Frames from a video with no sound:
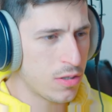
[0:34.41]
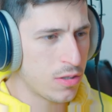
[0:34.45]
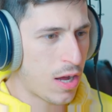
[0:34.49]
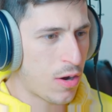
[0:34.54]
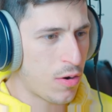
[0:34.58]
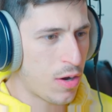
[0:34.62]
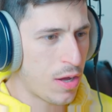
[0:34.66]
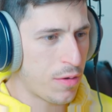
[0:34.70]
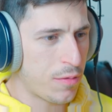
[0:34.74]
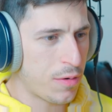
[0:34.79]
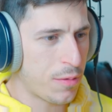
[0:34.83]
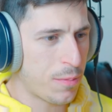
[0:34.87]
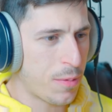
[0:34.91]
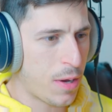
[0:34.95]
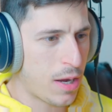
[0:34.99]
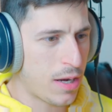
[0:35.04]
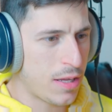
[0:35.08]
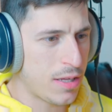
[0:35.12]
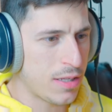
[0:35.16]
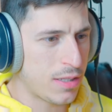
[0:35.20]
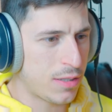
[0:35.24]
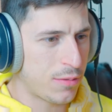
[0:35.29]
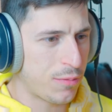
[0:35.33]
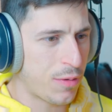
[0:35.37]
Now
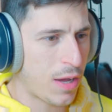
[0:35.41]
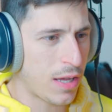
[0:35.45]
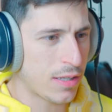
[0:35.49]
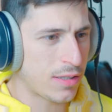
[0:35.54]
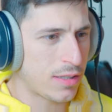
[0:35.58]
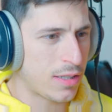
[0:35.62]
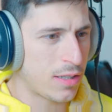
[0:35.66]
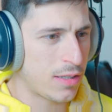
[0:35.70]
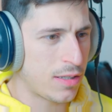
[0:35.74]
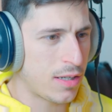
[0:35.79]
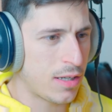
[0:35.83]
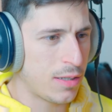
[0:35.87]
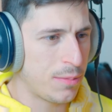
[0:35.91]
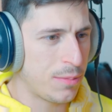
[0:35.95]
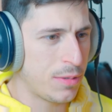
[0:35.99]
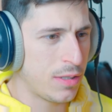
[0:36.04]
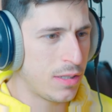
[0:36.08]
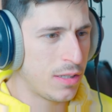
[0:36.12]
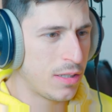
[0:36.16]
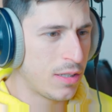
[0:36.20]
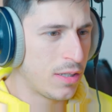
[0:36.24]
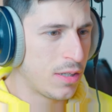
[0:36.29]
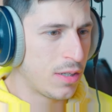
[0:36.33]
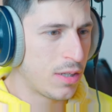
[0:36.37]
everybody is faster than
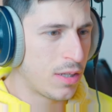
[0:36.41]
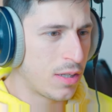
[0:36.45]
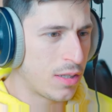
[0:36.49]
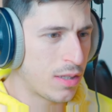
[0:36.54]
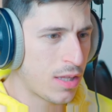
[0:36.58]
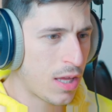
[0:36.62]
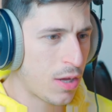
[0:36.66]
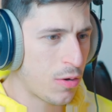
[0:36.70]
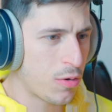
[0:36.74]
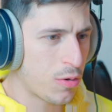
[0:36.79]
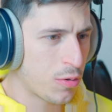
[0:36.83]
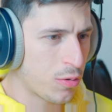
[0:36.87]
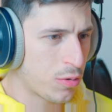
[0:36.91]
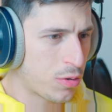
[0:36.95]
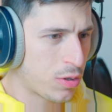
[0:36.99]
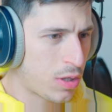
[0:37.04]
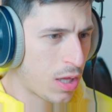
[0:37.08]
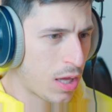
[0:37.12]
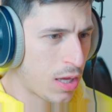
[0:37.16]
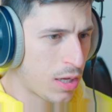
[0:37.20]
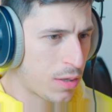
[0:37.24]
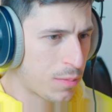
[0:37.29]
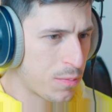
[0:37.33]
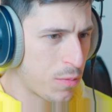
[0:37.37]
me and they will
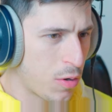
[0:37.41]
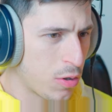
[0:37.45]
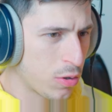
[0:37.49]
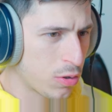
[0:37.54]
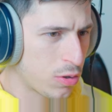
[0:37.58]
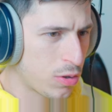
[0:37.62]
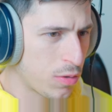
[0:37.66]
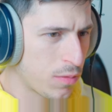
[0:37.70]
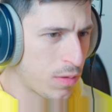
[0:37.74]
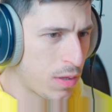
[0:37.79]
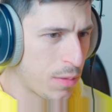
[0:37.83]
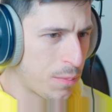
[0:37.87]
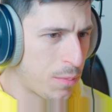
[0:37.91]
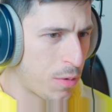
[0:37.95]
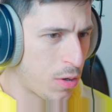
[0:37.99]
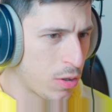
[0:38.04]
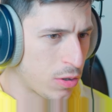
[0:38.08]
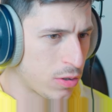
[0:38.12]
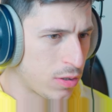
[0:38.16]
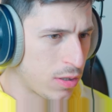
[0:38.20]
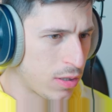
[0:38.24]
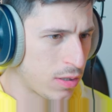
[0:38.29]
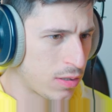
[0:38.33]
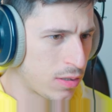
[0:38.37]
take most of the
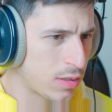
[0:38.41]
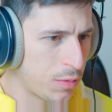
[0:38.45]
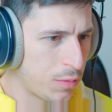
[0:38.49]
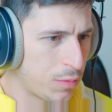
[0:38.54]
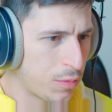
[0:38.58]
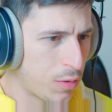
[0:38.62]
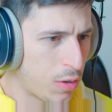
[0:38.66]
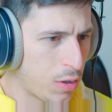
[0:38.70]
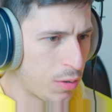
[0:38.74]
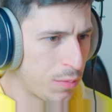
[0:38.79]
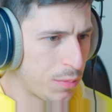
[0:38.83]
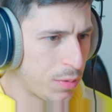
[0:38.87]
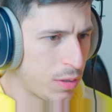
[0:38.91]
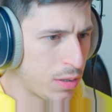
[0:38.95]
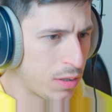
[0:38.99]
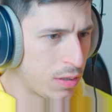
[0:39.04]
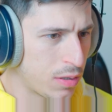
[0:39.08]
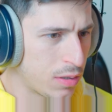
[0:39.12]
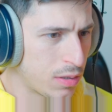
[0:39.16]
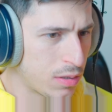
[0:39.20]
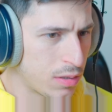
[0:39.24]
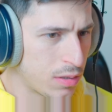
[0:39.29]
boxes before me.